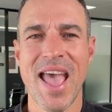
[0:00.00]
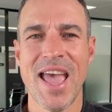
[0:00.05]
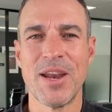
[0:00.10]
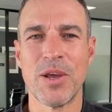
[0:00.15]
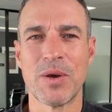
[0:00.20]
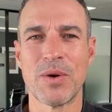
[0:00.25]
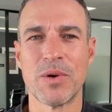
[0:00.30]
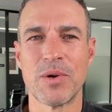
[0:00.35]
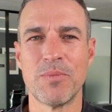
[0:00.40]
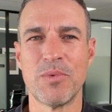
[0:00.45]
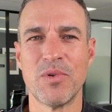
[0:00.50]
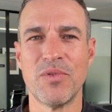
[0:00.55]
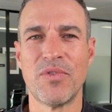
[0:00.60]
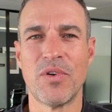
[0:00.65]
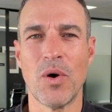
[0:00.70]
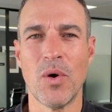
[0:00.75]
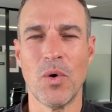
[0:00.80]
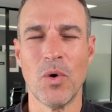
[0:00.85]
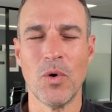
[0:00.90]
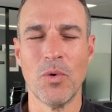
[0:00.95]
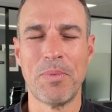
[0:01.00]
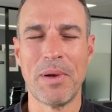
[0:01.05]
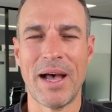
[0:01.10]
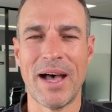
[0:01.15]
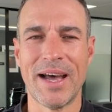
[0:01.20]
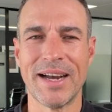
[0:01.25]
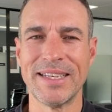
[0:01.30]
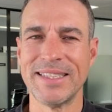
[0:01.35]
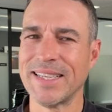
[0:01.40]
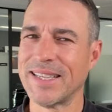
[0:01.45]
and equitable for all
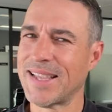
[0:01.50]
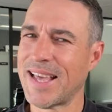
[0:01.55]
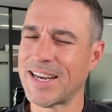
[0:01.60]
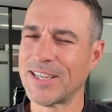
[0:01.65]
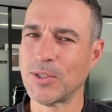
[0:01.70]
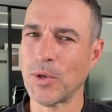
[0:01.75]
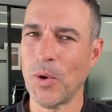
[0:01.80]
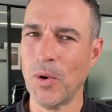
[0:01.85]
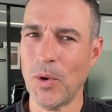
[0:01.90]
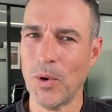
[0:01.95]
parties, and that is